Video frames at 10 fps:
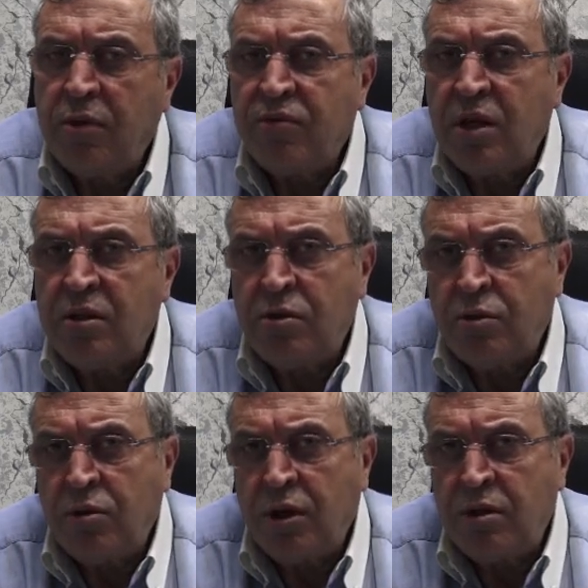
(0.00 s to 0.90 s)
of this
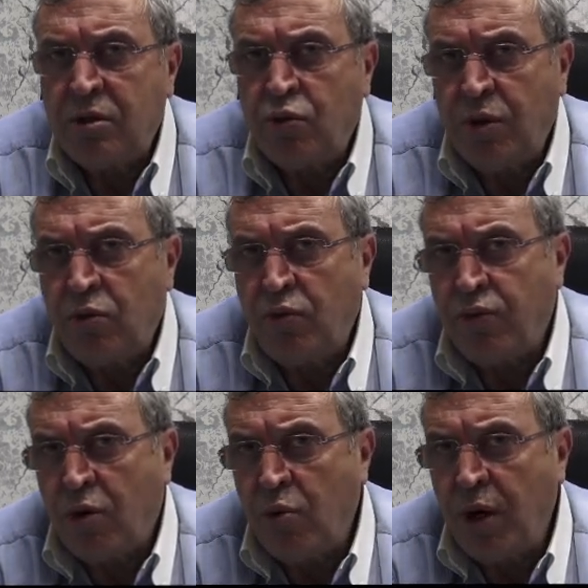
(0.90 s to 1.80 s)
suture is 3 to
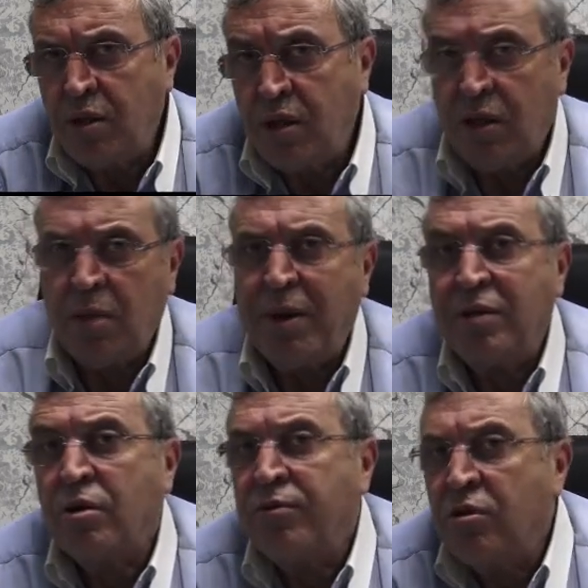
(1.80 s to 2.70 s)
4 weeks. It
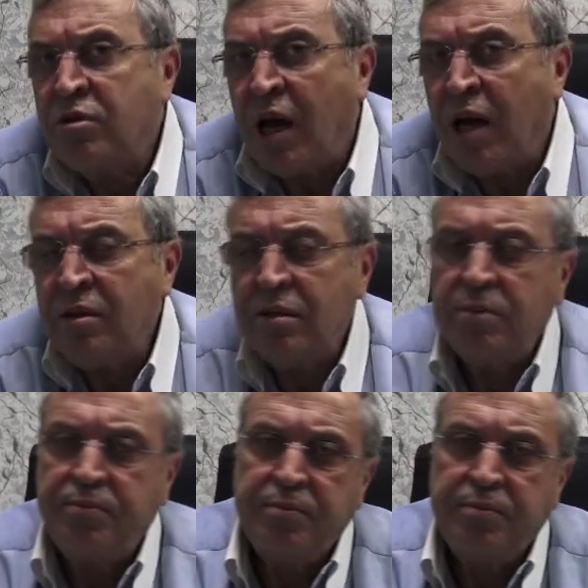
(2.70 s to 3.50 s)
depends on the size.